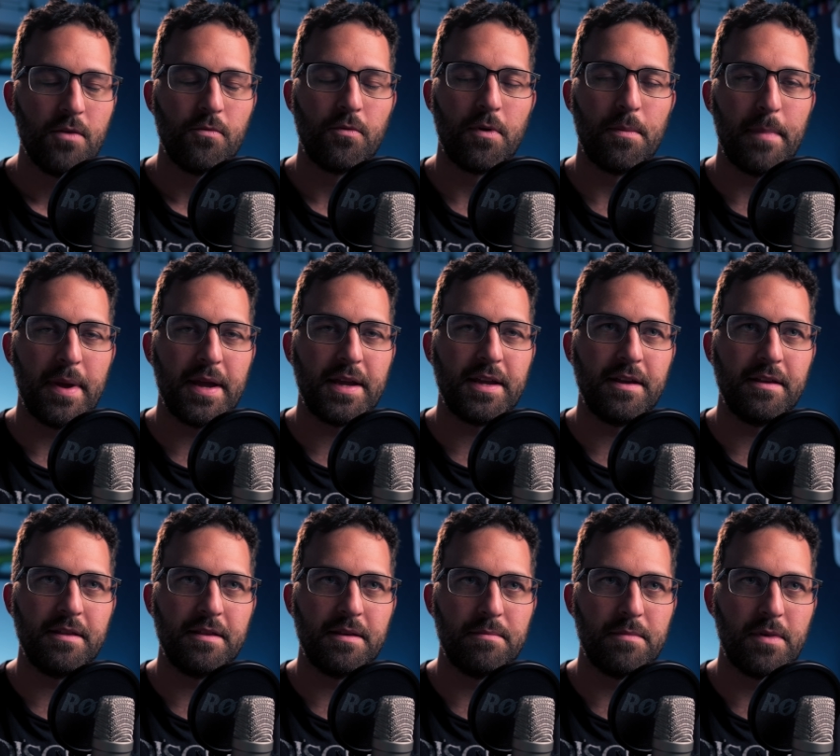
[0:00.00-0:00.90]
we're
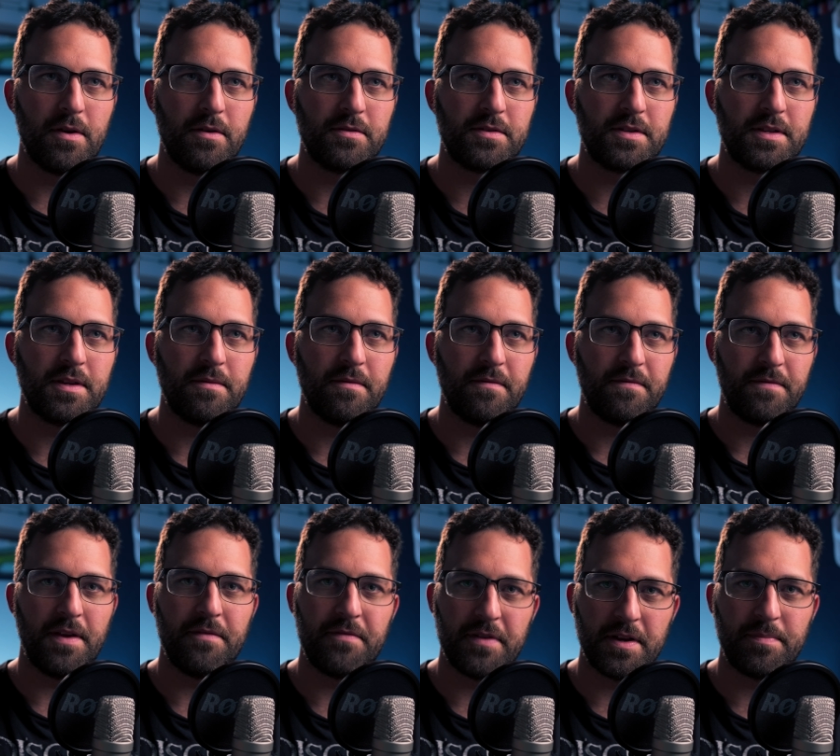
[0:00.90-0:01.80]
making the most
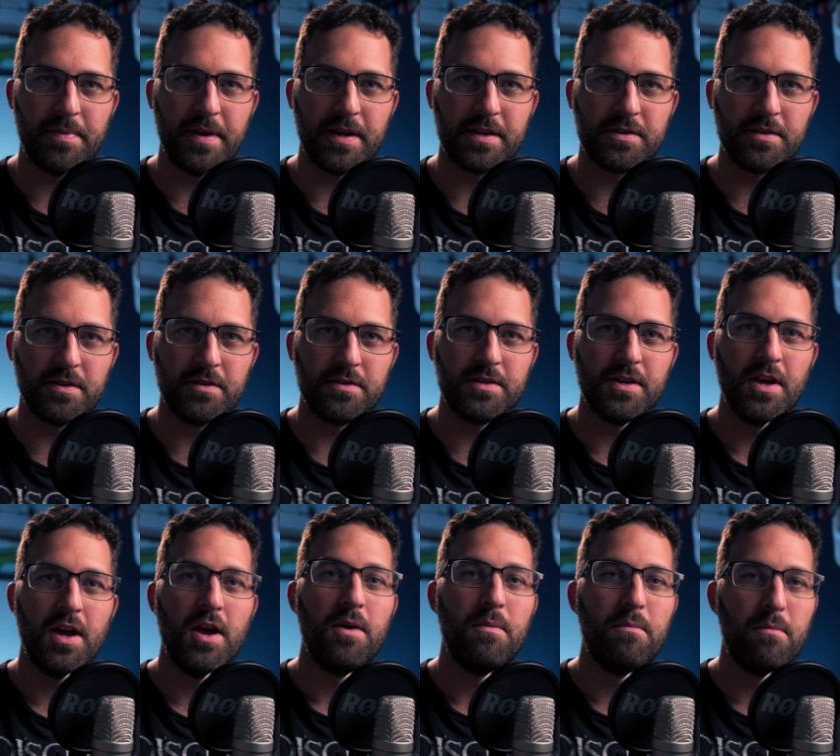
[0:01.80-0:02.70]
vivid pixels
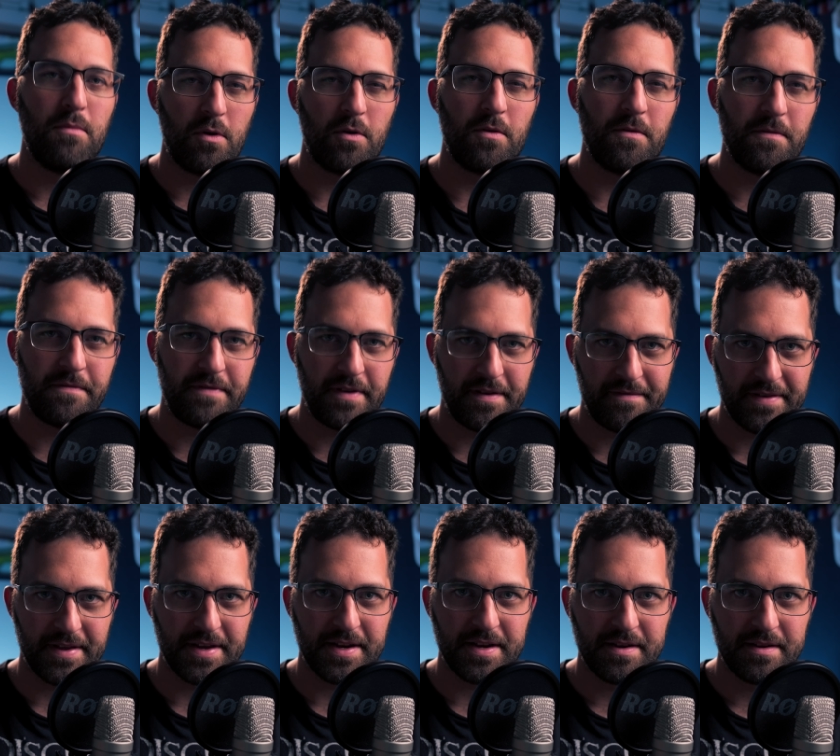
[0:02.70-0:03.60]
more
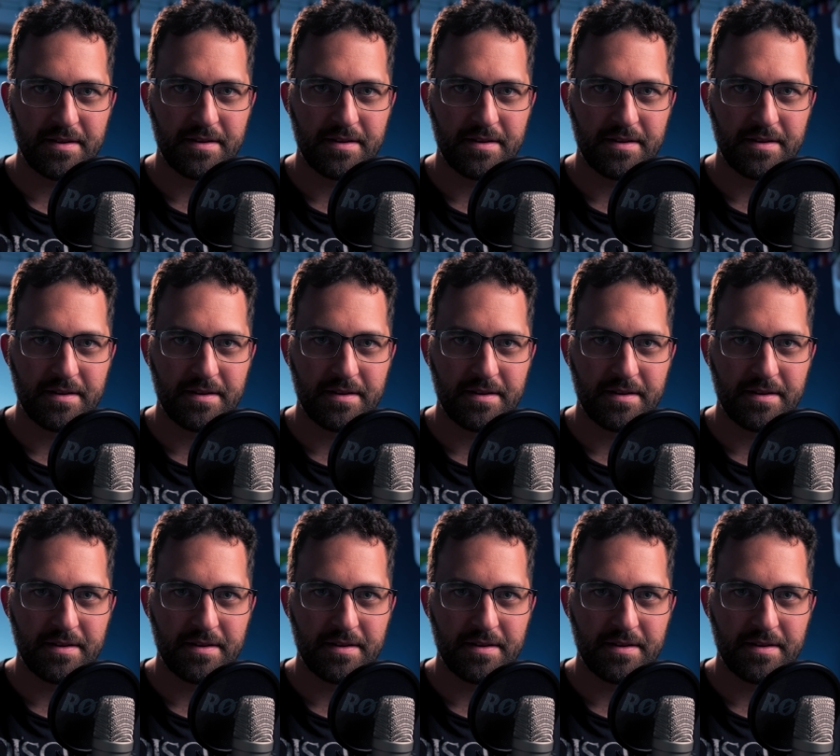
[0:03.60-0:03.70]
vivid.